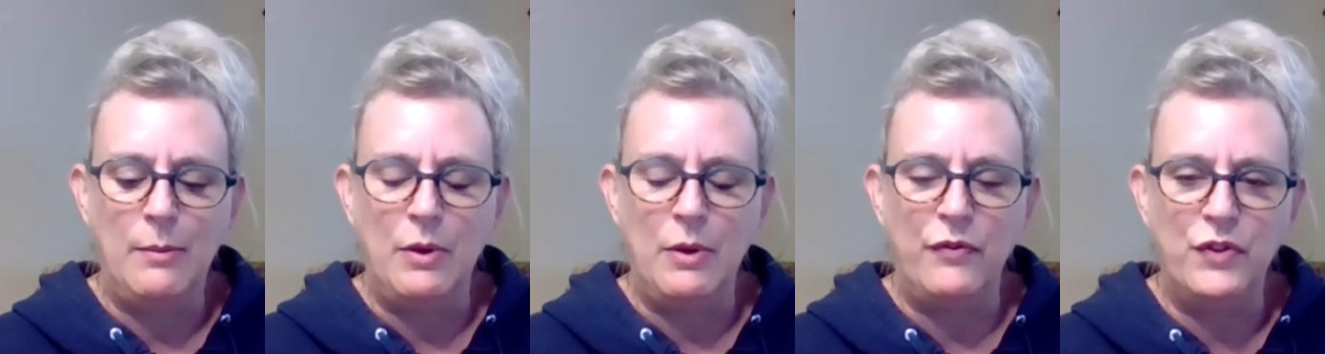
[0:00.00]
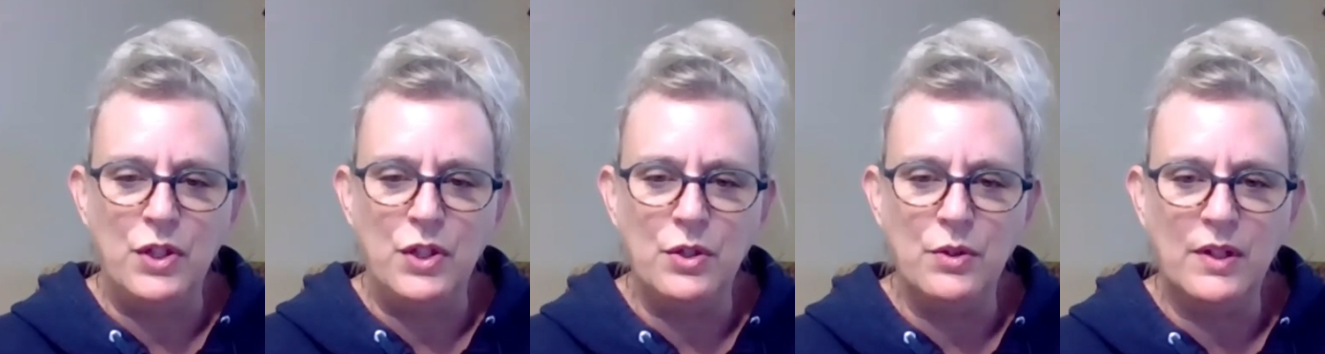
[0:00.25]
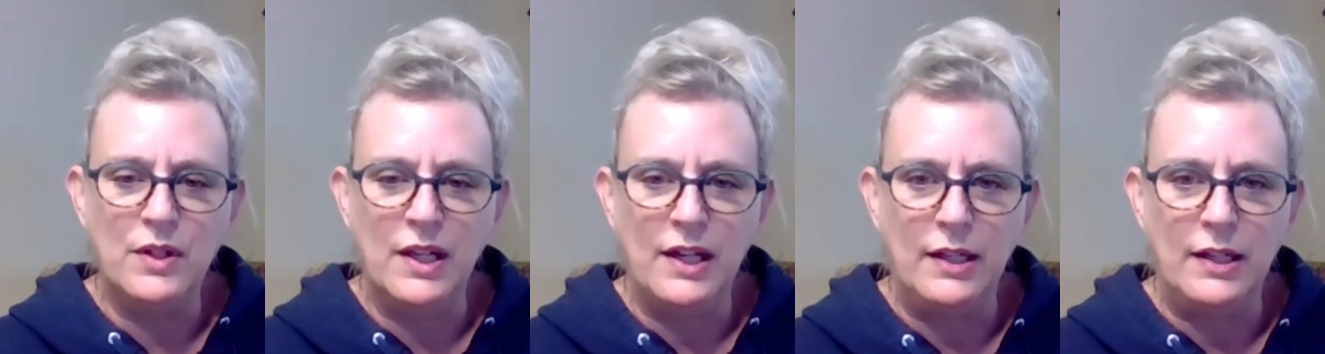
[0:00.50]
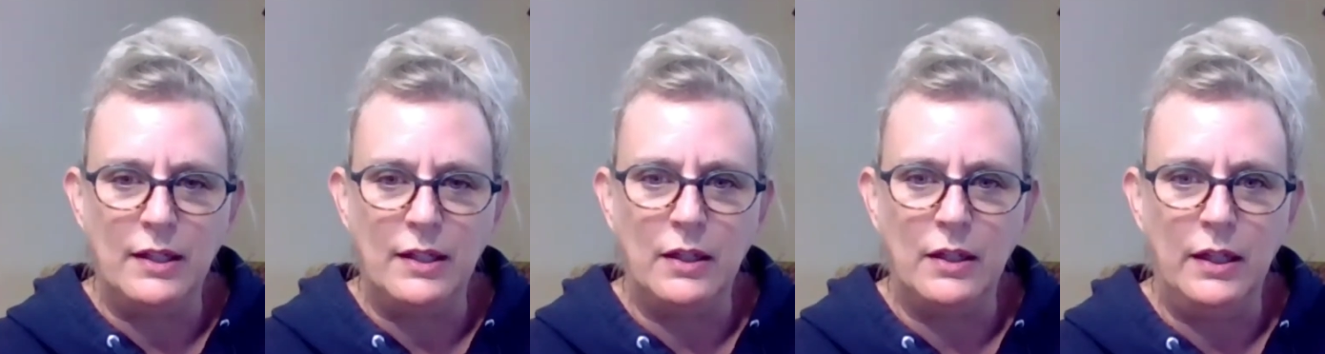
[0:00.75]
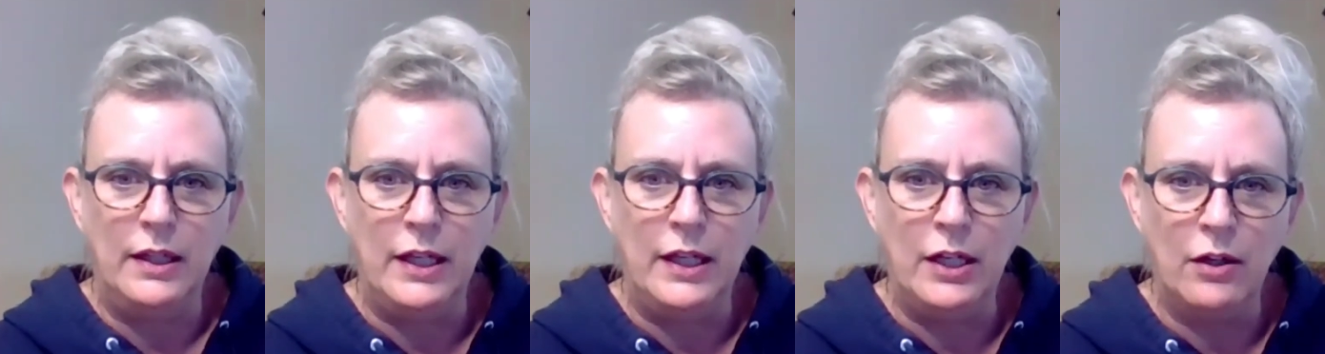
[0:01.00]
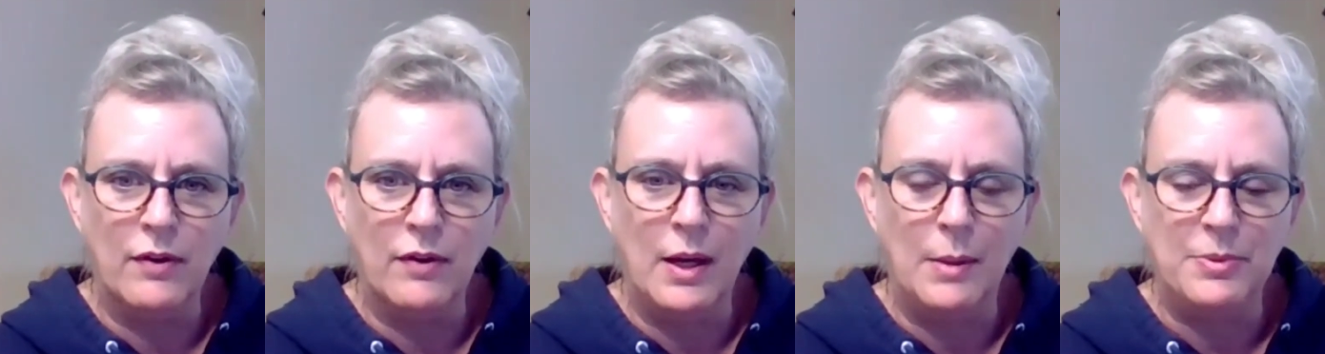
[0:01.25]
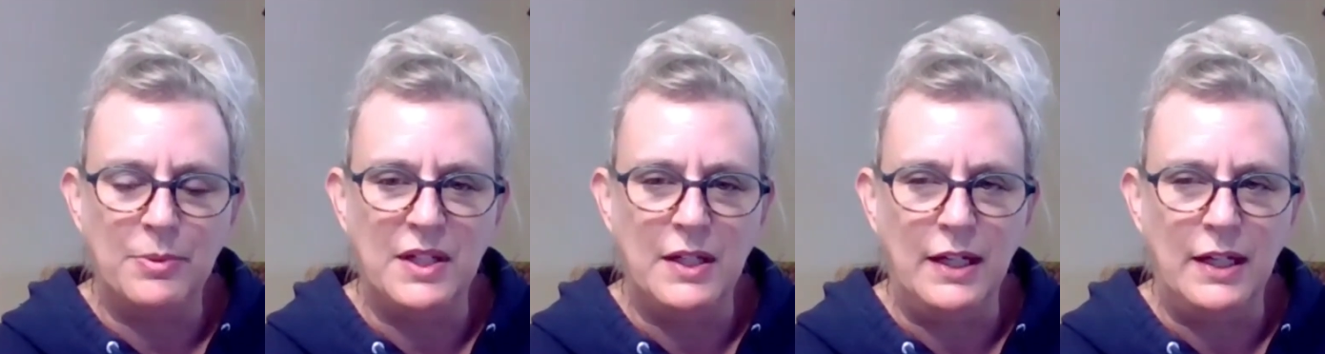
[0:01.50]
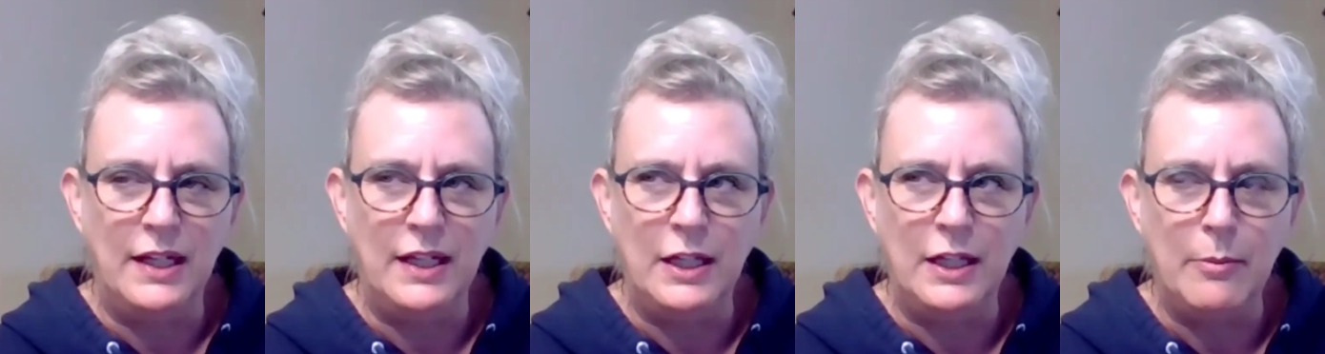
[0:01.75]
if you get interrupted
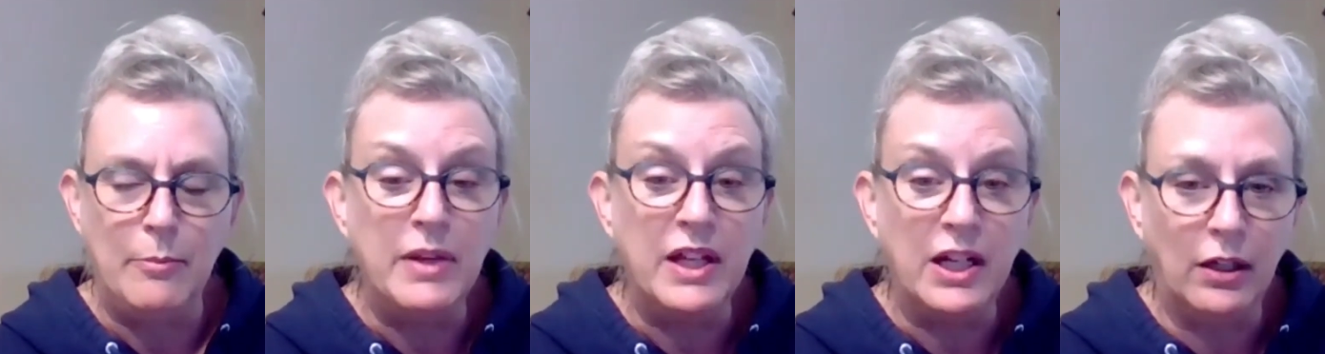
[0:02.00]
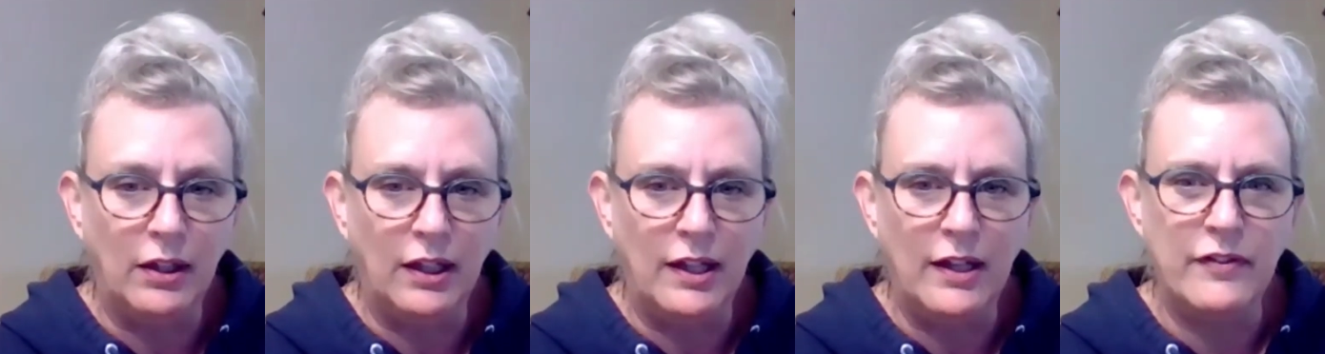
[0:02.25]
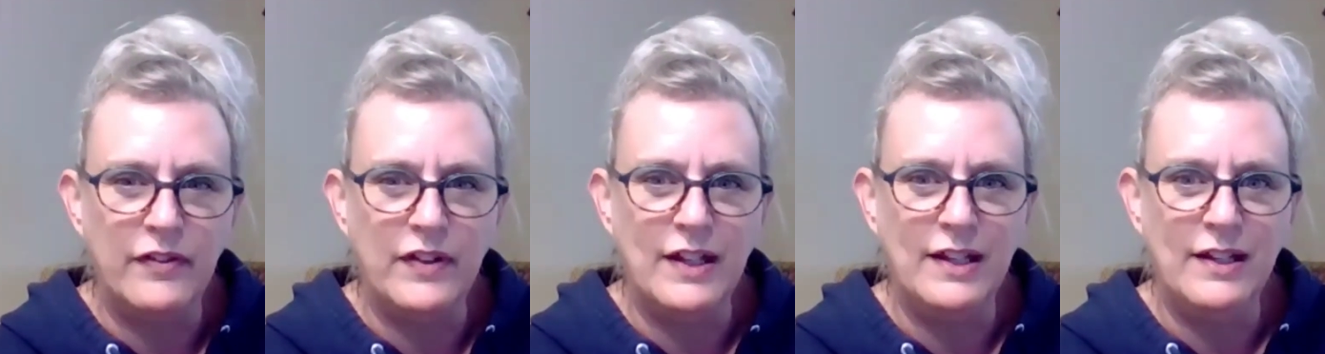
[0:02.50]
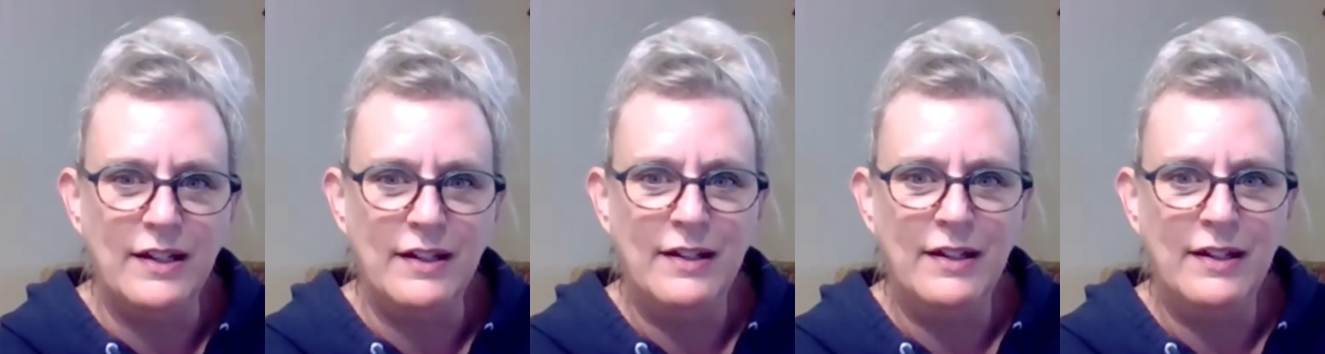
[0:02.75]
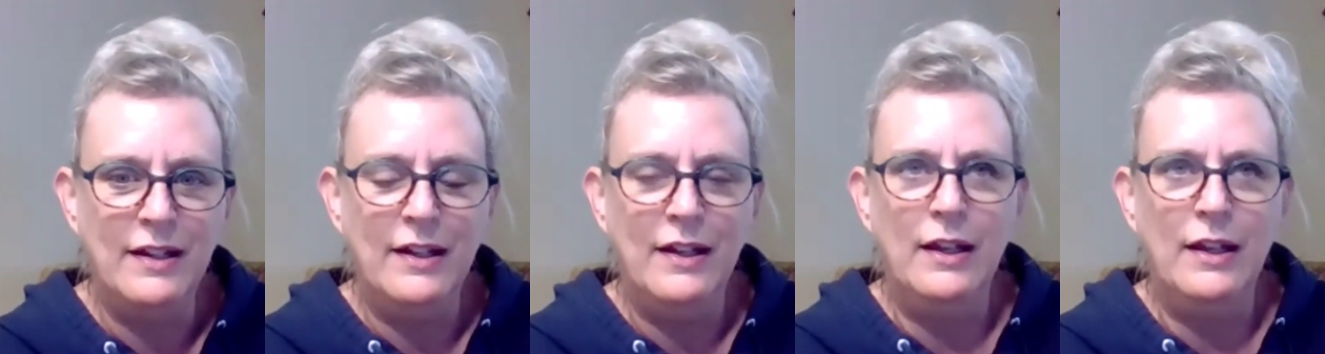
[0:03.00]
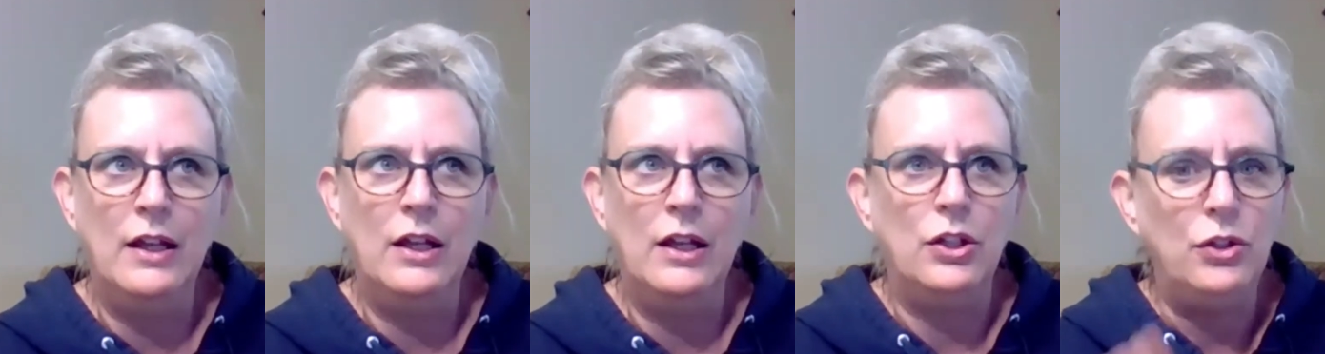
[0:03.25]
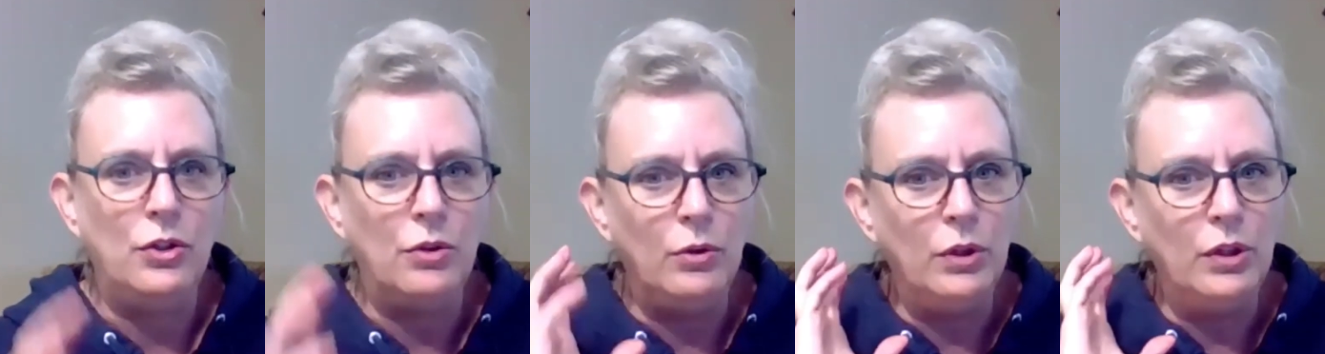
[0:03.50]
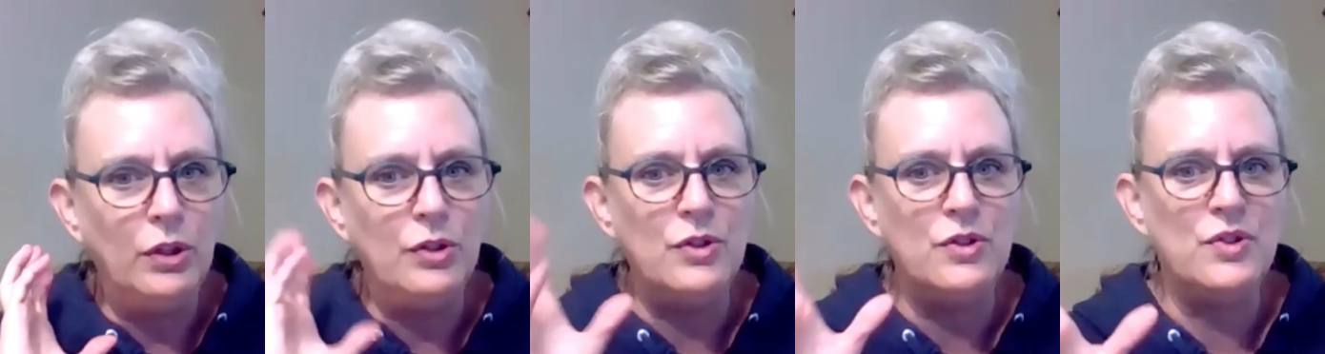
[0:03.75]
in the middle of it, mm-hmm, you
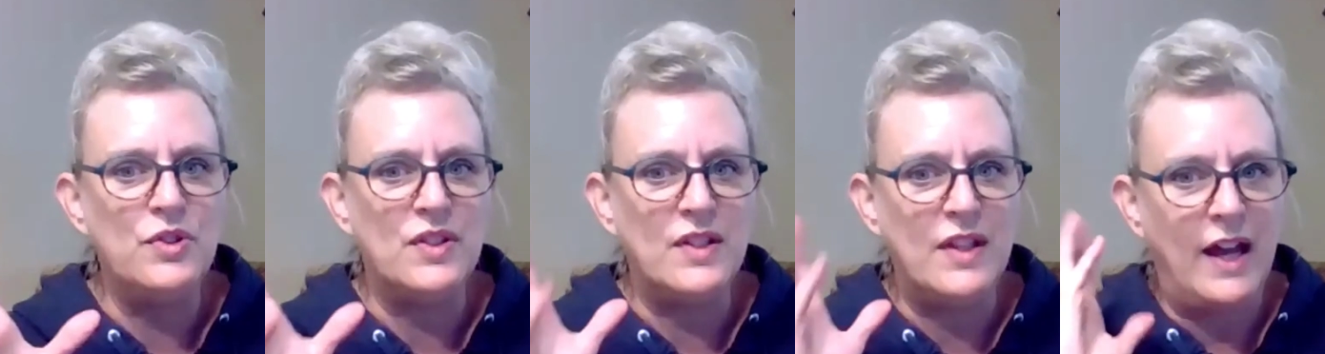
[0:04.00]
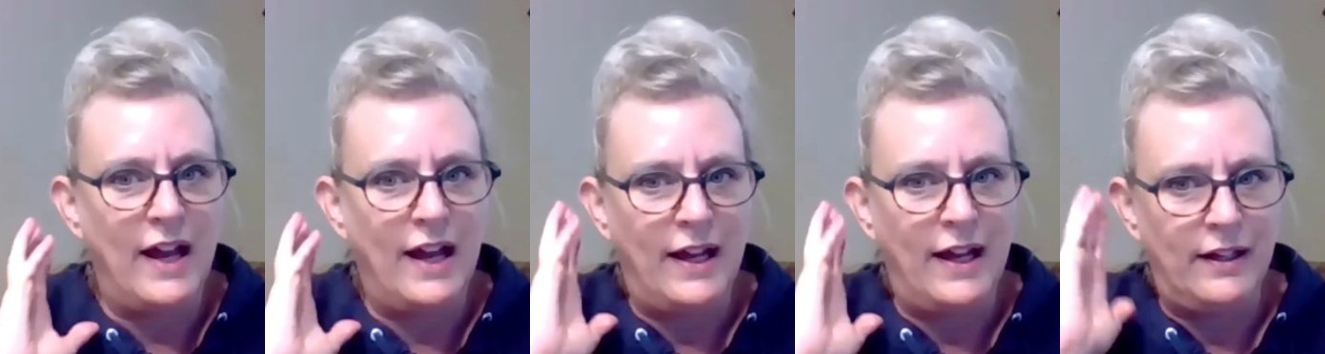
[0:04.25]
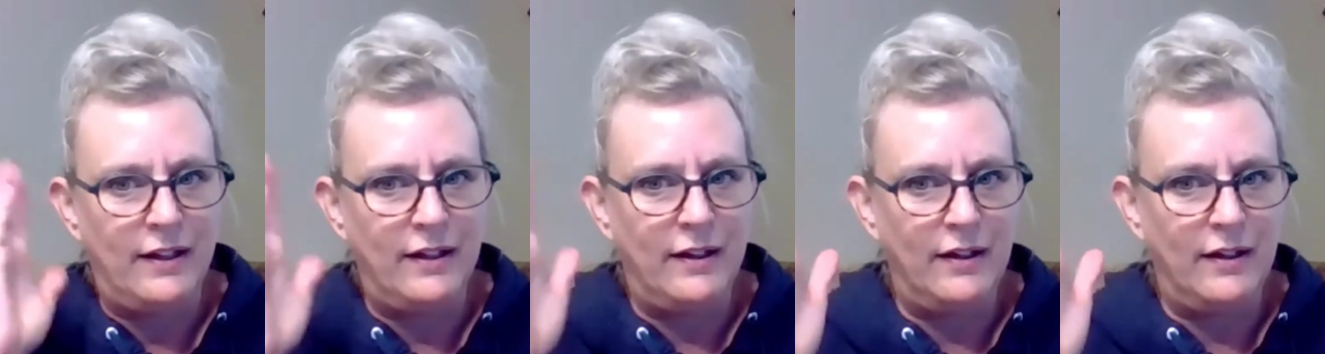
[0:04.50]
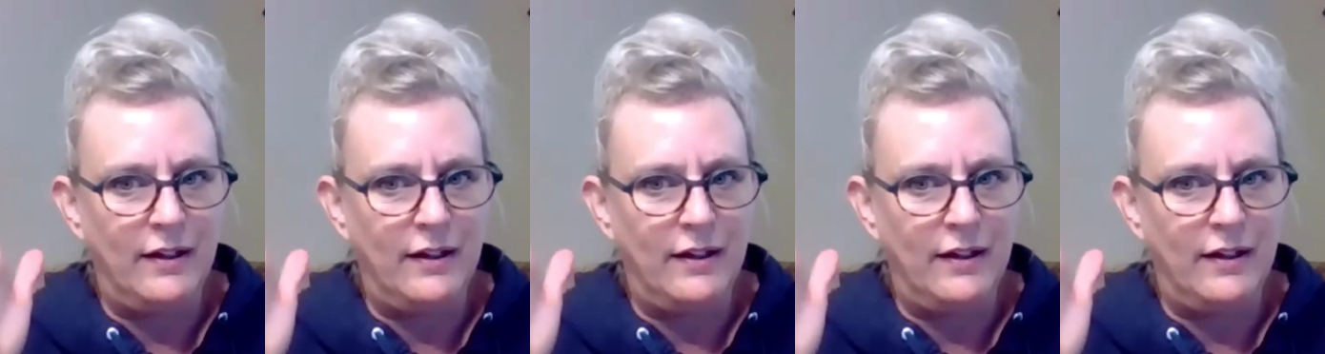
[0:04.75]
lose that,